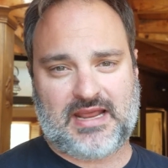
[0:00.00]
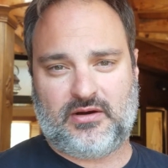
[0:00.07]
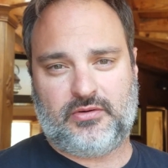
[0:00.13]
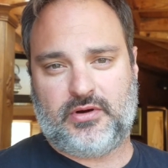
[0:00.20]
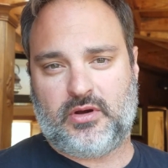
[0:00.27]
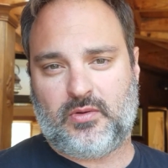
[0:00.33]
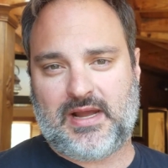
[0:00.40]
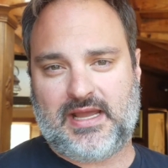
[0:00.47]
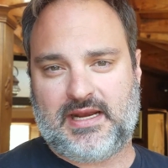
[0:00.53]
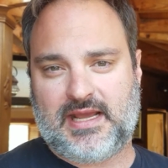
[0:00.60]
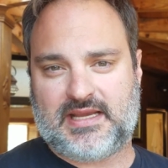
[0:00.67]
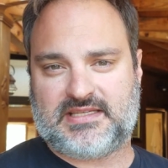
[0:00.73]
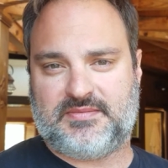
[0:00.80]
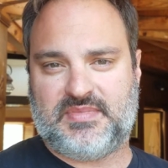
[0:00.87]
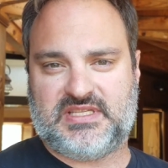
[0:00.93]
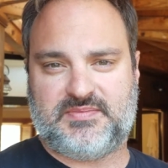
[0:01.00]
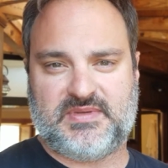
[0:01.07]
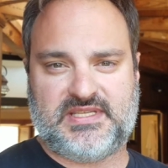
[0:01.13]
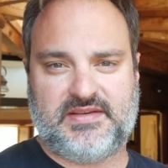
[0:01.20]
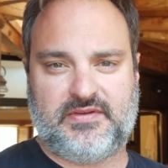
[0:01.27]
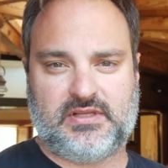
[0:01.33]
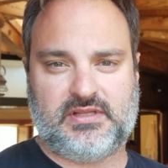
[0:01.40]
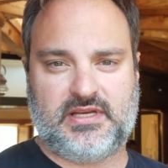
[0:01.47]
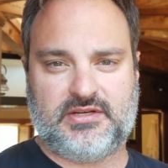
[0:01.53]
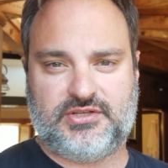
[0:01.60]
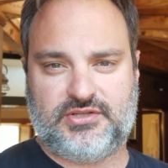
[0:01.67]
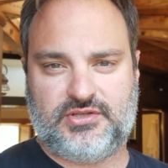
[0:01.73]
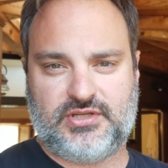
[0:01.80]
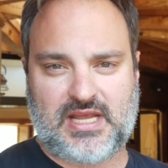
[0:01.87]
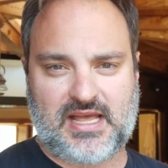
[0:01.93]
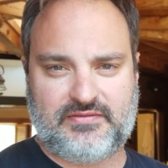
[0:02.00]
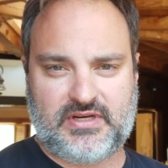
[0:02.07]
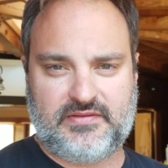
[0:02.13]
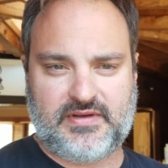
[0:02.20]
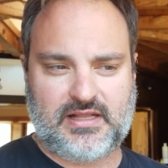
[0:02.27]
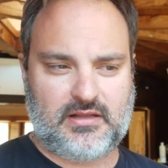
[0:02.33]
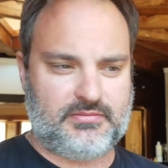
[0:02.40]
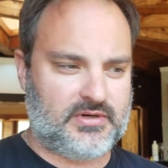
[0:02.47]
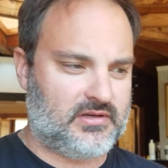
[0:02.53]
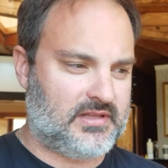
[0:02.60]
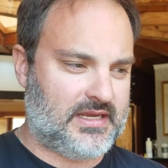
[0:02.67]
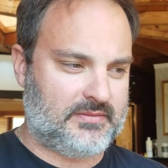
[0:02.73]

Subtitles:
I don't know why it has to be specifically a Java developer.